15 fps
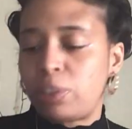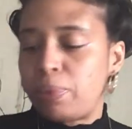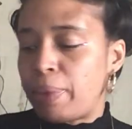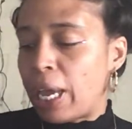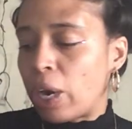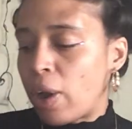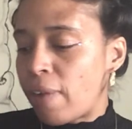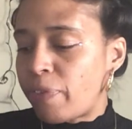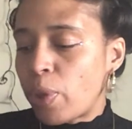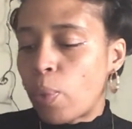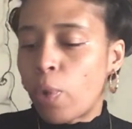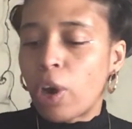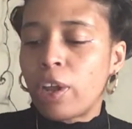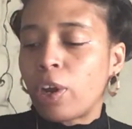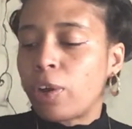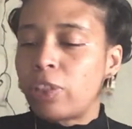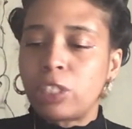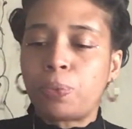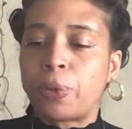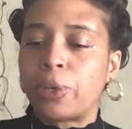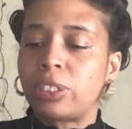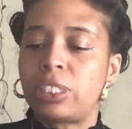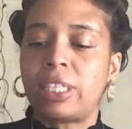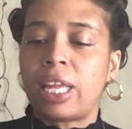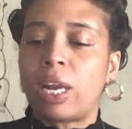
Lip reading: to me. I don't have to worry. You're this person.